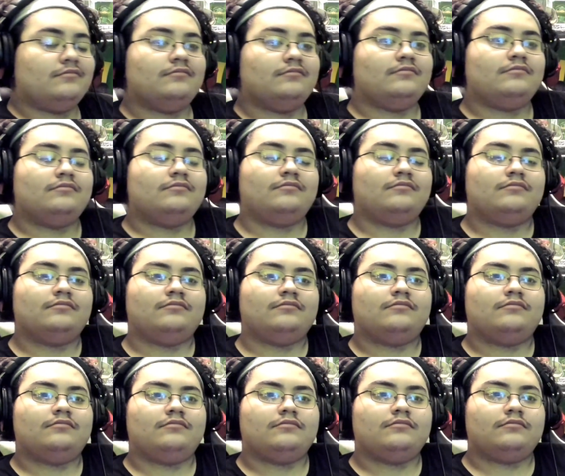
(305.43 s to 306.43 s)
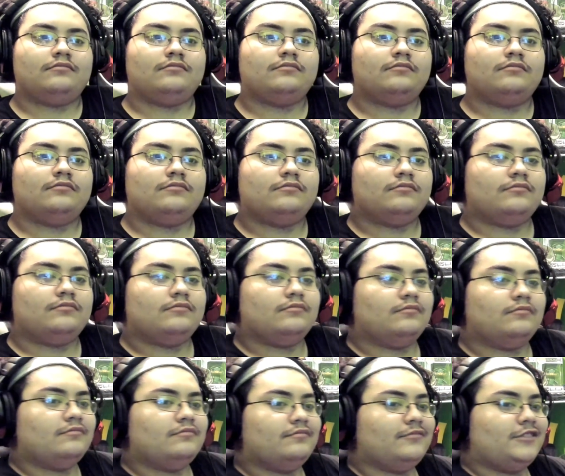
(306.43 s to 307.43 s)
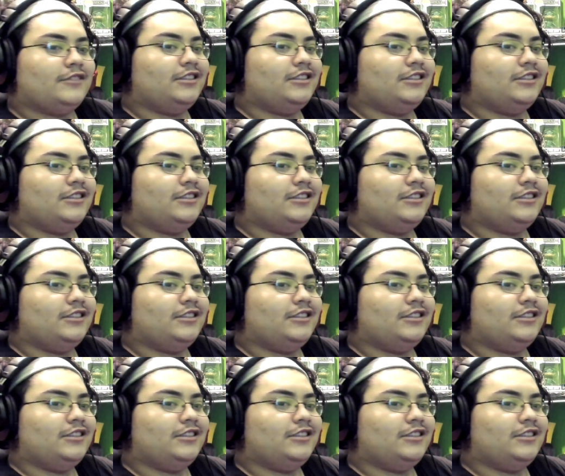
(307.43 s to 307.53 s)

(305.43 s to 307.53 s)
(silence)